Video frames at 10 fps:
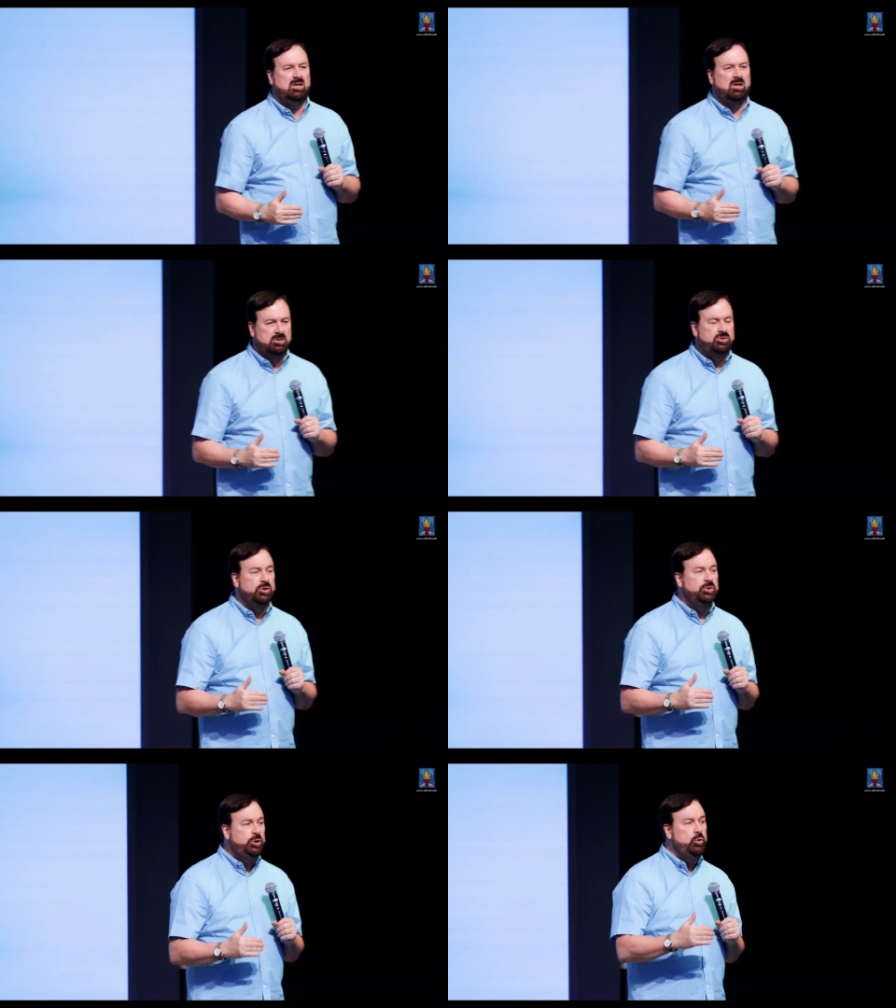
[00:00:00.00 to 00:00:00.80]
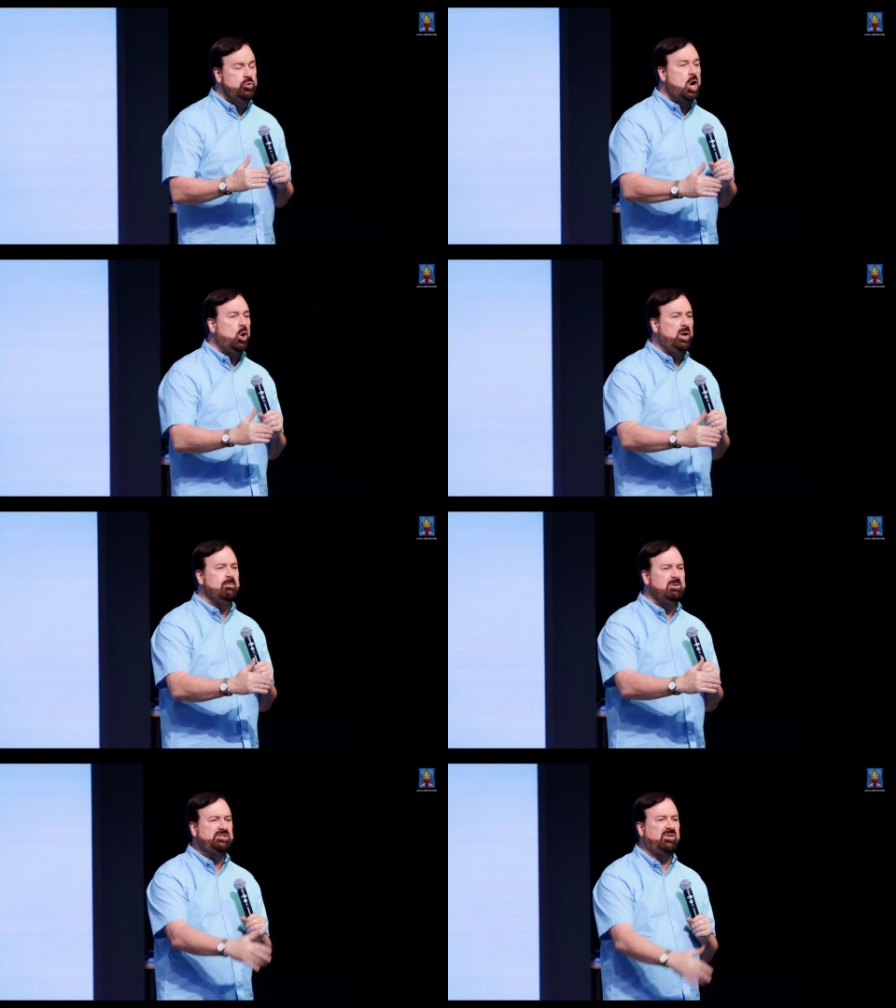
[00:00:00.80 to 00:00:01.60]
until you know
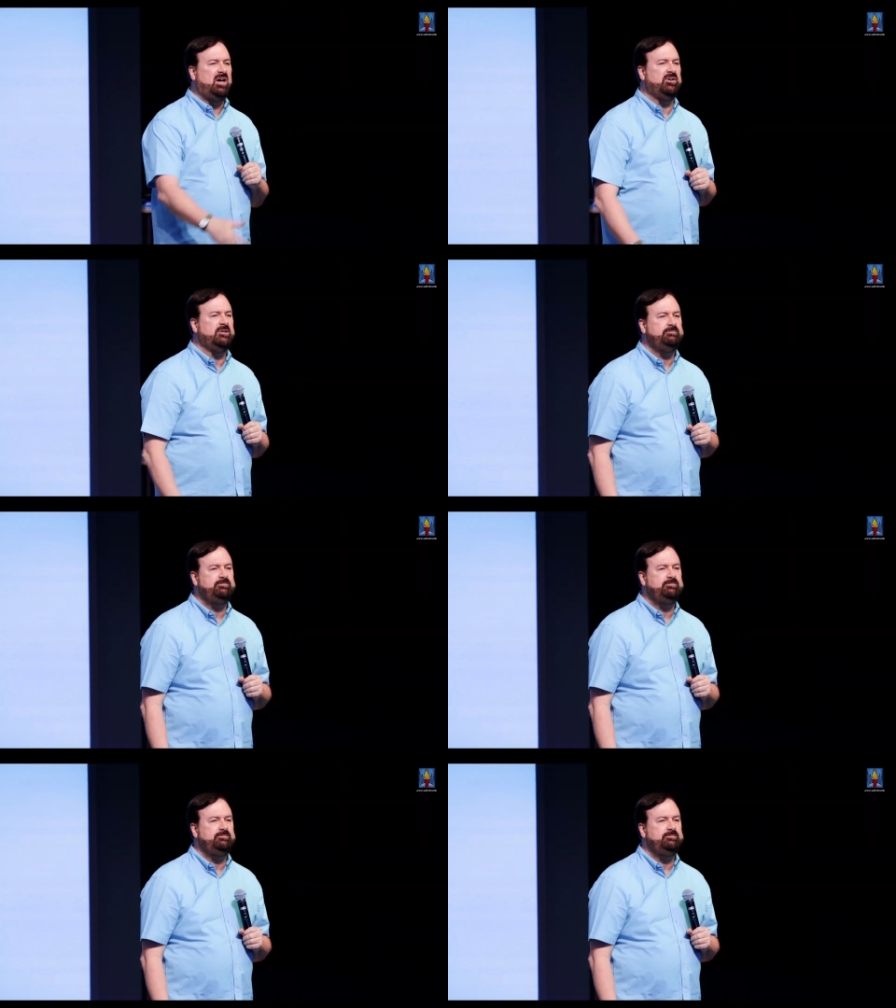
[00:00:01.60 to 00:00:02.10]
him as Father.